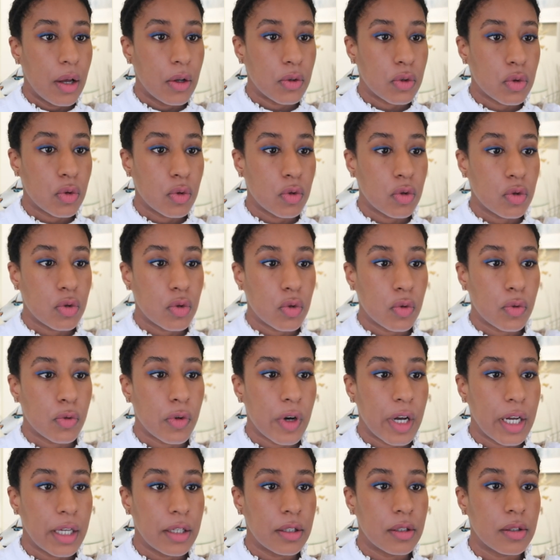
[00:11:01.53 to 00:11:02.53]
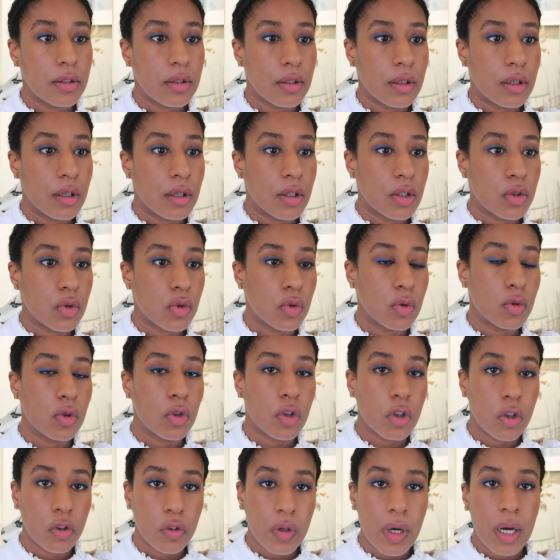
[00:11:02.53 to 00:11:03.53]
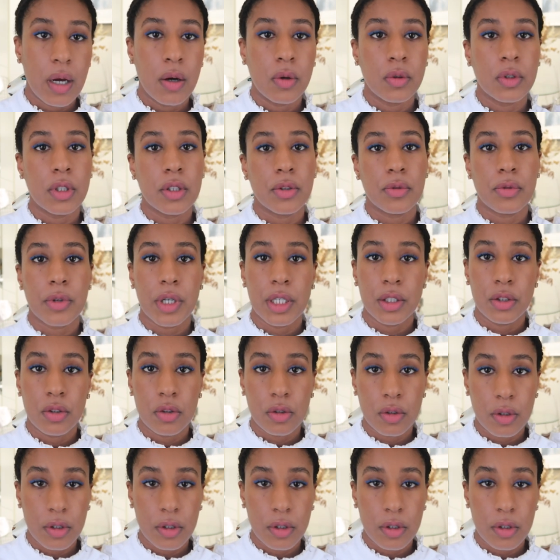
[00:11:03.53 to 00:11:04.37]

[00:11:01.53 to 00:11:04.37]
to to find uh, to look around and find